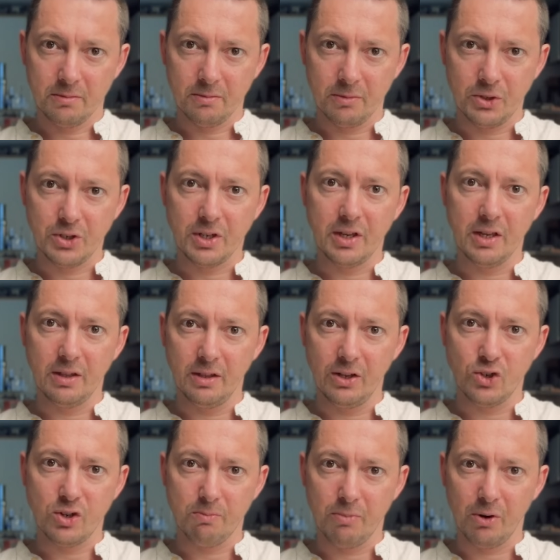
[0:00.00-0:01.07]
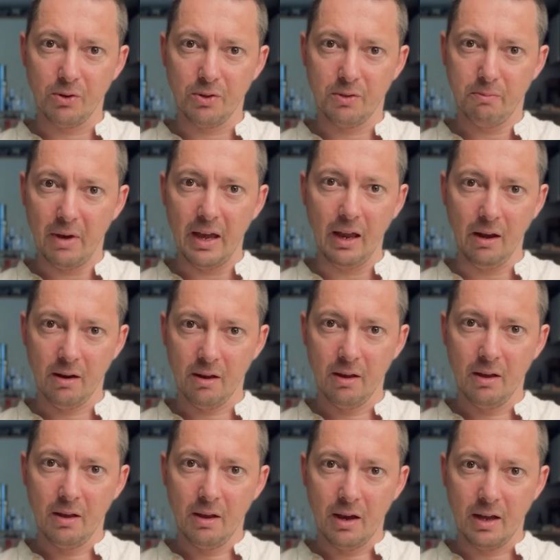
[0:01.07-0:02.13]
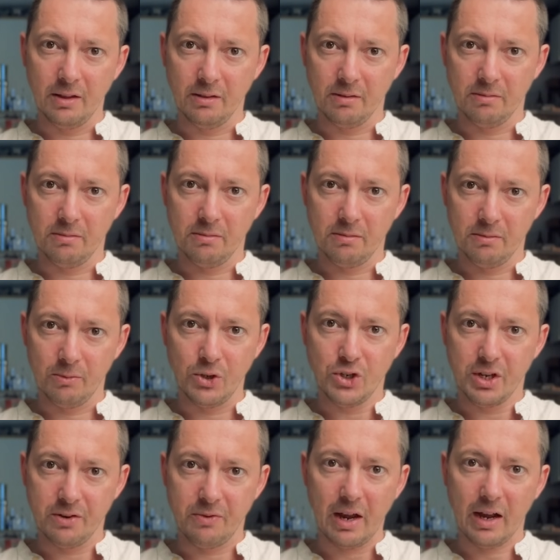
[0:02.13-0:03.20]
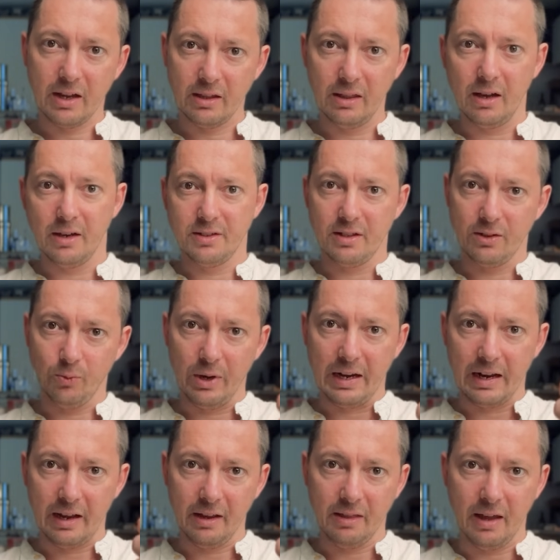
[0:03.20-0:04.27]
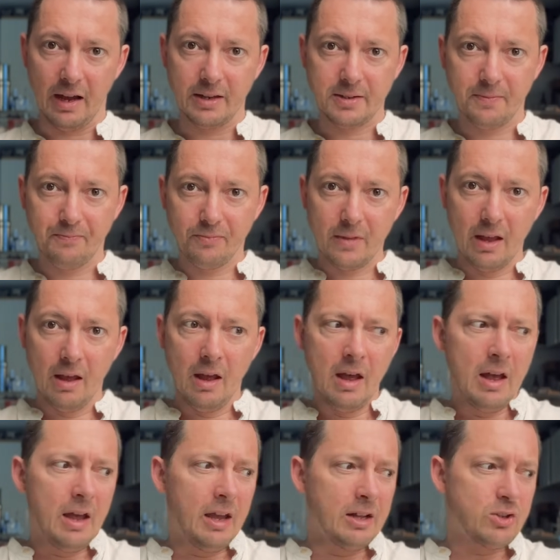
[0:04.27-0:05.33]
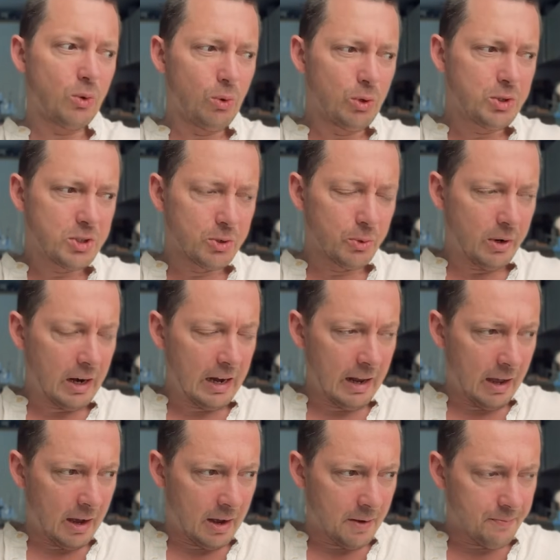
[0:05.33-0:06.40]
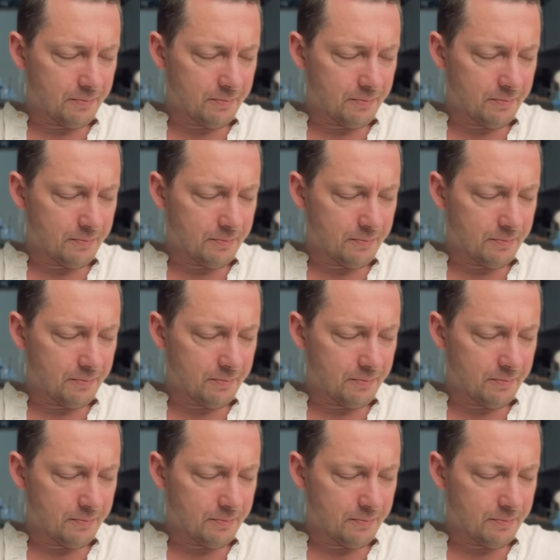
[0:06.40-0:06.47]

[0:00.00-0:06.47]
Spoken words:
which he and Nietzsche both made, and which he recognized and went like that. It's also clear